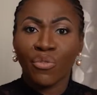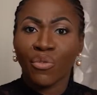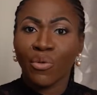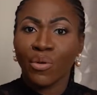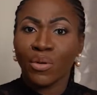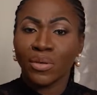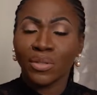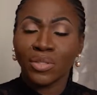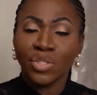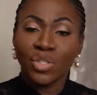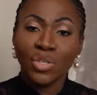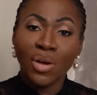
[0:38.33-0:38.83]

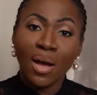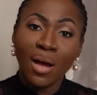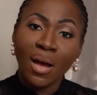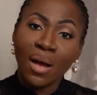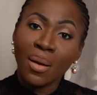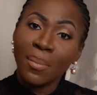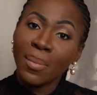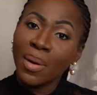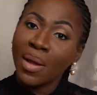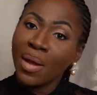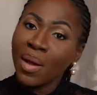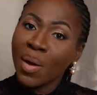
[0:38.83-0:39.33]
for a
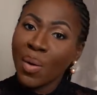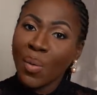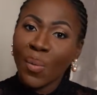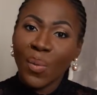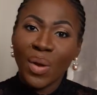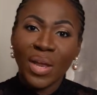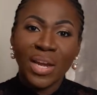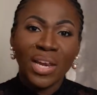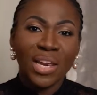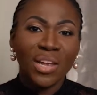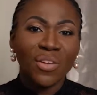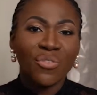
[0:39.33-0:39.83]
job,
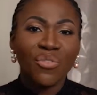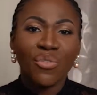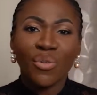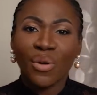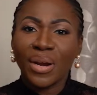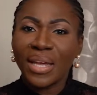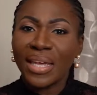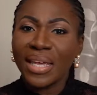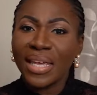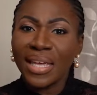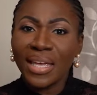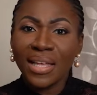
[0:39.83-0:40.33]
waiting for
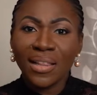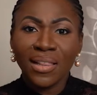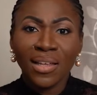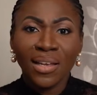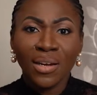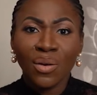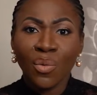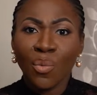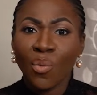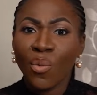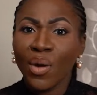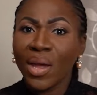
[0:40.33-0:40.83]

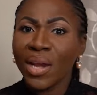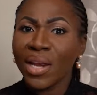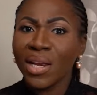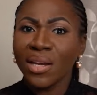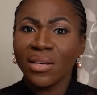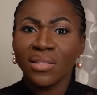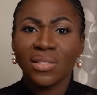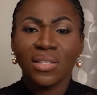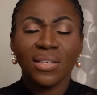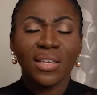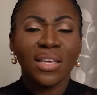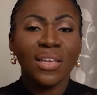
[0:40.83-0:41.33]
healing,
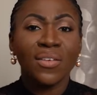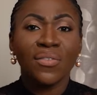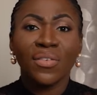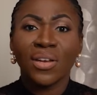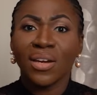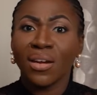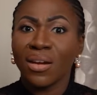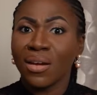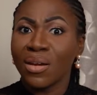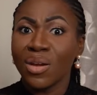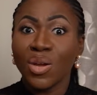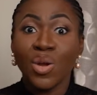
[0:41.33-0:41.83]
waiting to even
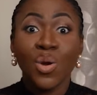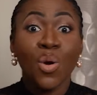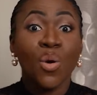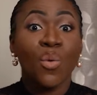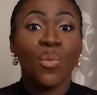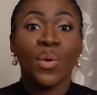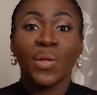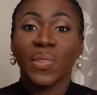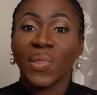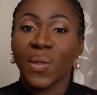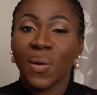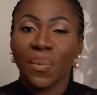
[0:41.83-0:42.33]
know
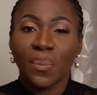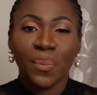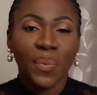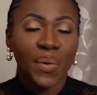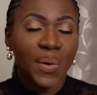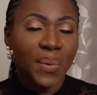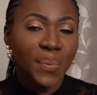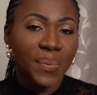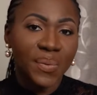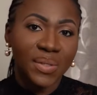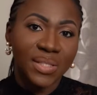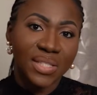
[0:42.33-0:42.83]
what their
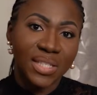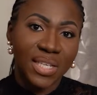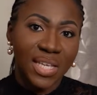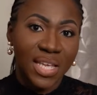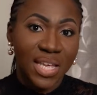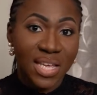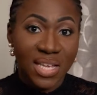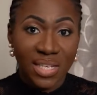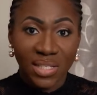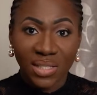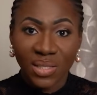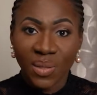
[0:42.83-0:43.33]
purpose
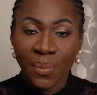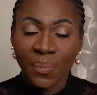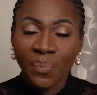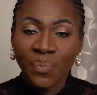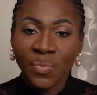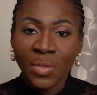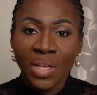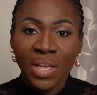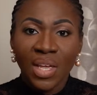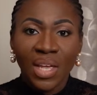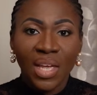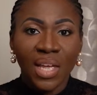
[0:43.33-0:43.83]
is
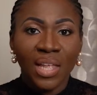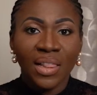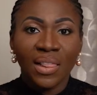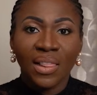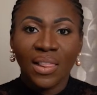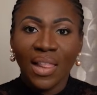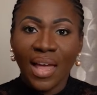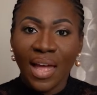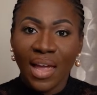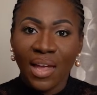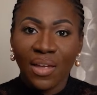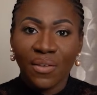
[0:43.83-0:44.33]
in
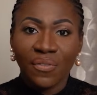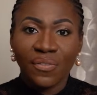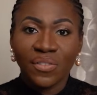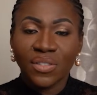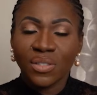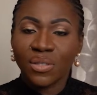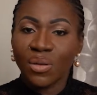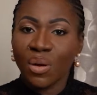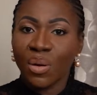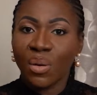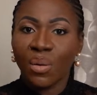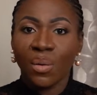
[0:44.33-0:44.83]
life.
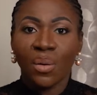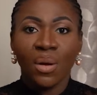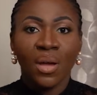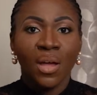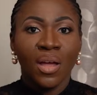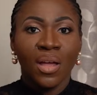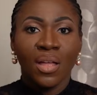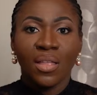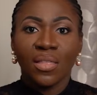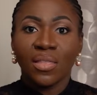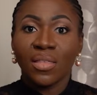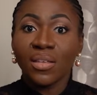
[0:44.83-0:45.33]
So
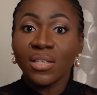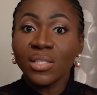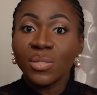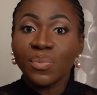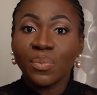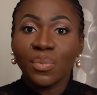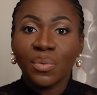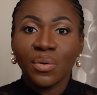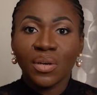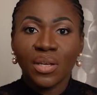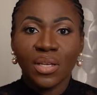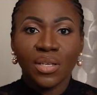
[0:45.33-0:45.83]
this
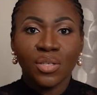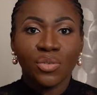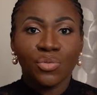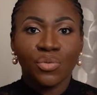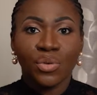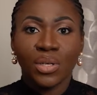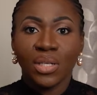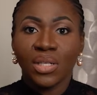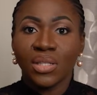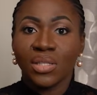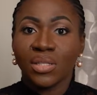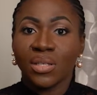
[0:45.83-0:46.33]
book is
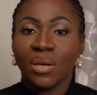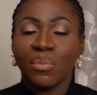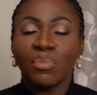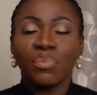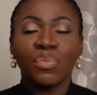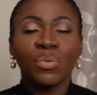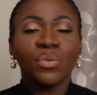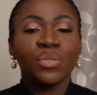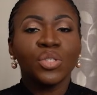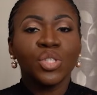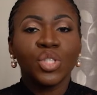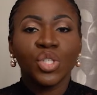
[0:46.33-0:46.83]
really to
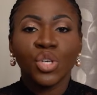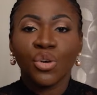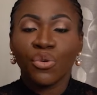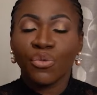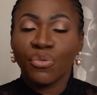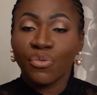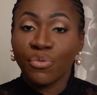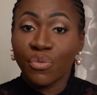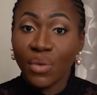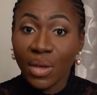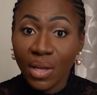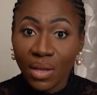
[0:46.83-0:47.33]
boost your
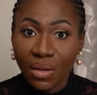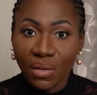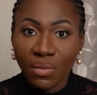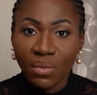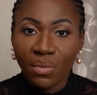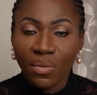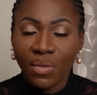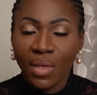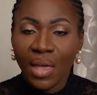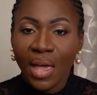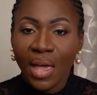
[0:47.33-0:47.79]
faith